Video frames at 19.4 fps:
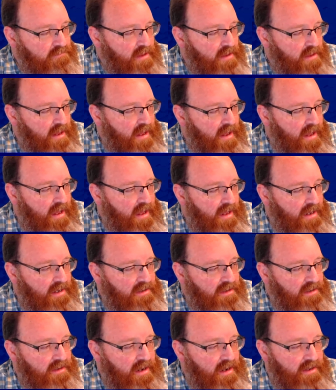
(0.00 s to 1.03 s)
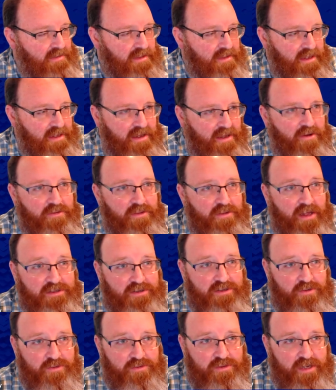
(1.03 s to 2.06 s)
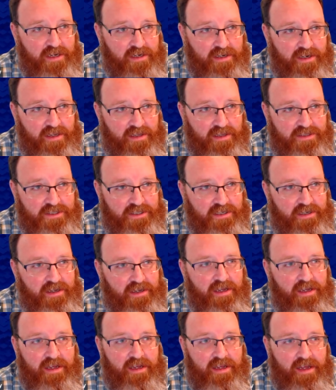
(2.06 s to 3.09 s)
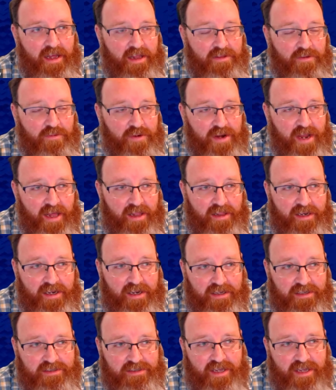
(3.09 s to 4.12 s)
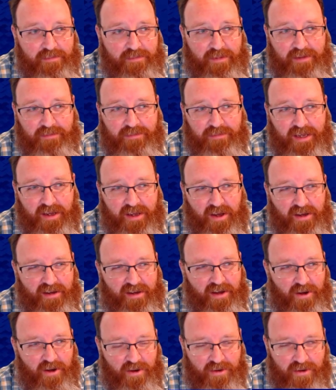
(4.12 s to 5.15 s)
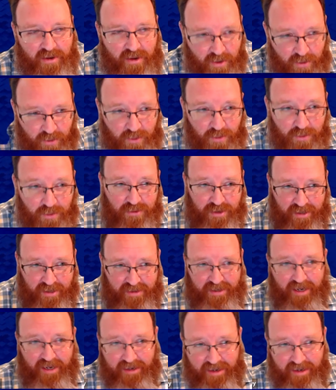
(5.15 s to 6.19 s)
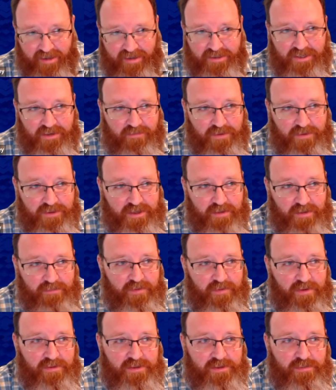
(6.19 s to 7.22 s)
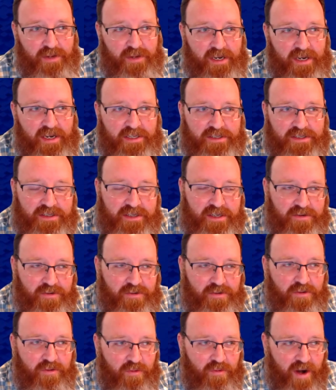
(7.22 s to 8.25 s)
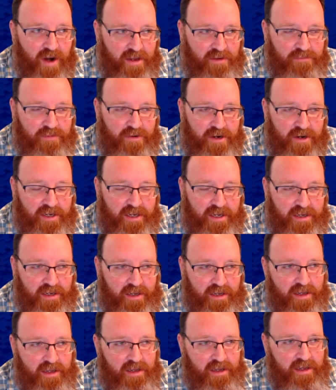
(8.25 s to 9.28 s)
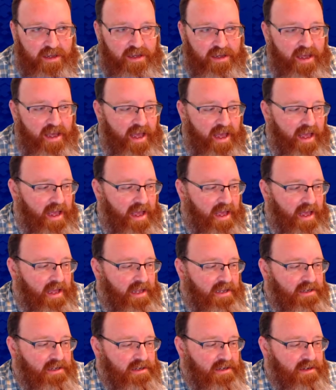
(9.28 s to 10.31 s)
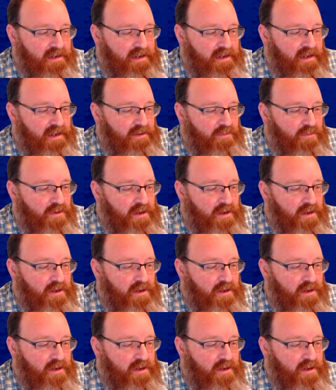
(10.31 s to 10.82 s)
and think, oh, that's old technology. And the reality is that might be old technology for some folks, but it is still groundbreaking. And it